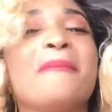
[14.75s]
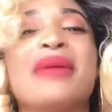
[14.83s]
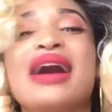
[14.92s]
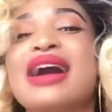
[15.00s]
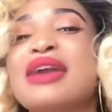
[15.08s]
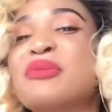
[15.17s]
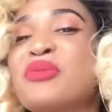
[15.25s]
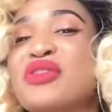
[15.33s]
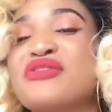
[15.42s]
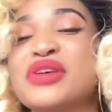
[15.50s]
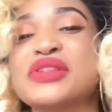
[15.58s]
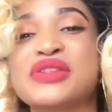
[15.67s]
my
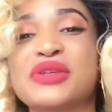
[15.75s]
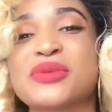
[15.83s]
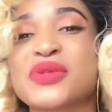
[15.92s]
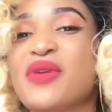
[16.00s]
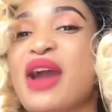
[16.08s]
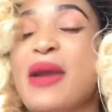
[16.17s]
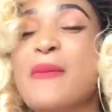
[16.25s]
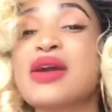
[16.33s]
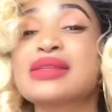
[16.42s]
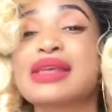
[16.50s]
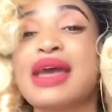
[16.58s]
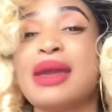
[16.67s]
previous
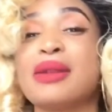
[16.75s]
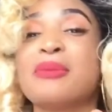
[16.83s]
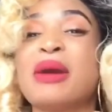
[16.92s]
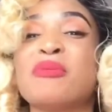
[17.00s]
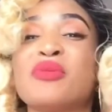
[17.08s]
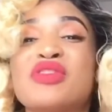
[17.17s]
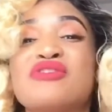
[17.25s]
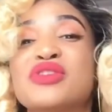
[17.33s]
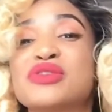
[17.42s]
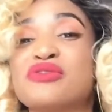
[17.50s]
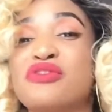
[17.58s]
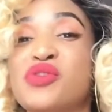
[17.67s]
subscribers and my
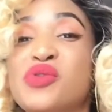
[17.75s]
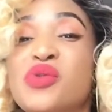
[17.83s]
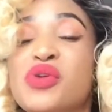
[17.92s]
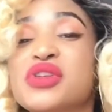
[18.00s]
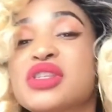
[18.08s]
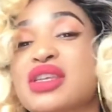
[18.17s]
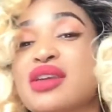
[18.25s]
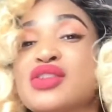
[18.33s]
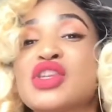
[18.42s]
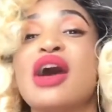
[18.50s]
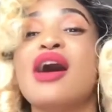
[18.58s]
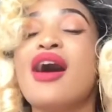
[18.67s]
previous viewers because